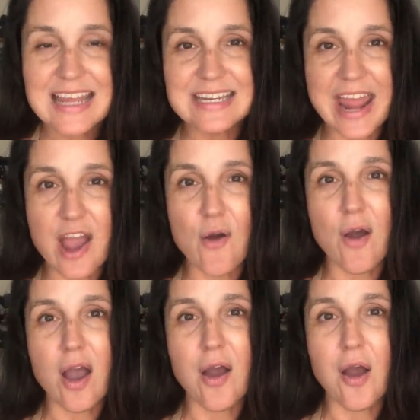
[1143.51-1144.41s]

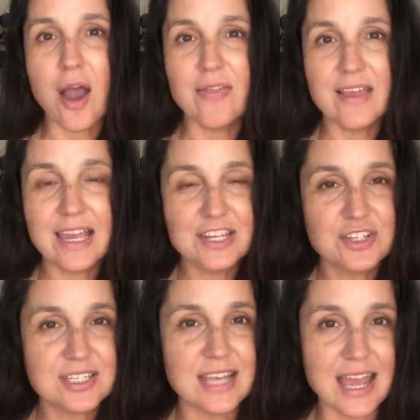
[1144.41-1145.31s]
Now, like I
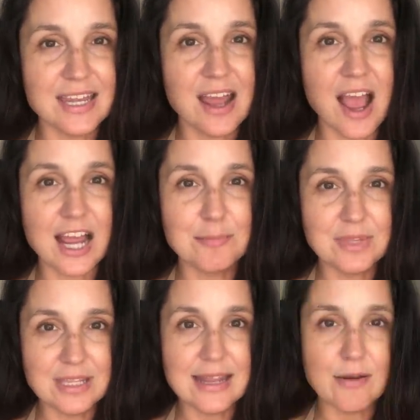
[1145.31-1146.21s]
just said,
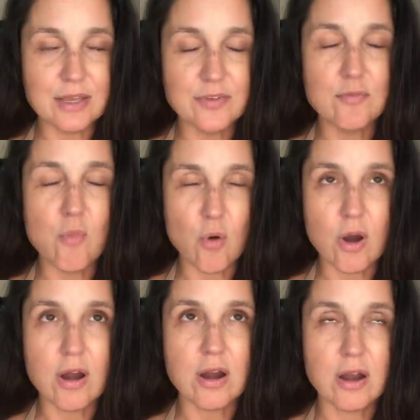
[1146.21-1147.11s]
I'm now even
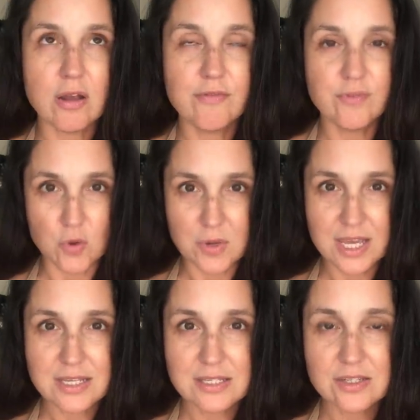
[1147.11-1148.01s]
more
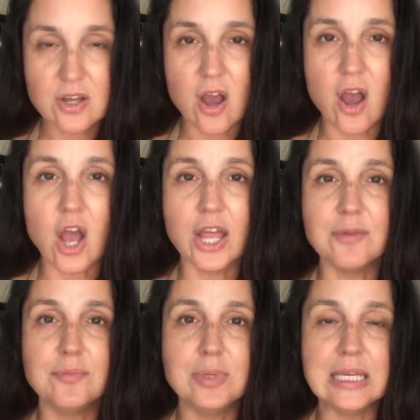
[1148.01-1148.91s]
focused
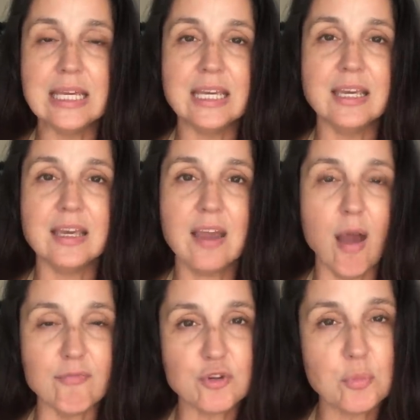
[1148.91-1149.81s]
on being
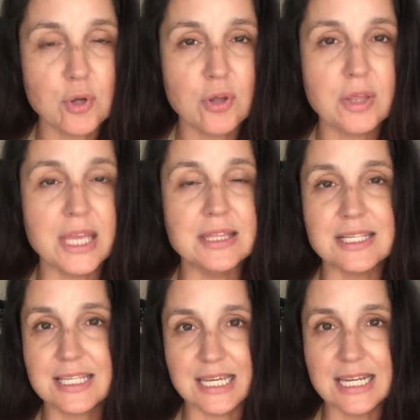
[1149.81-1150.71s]
comfortable in
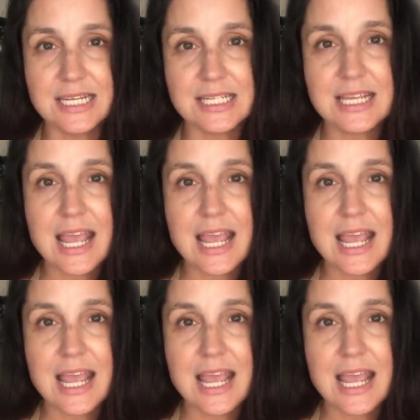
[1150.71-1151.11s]
this heat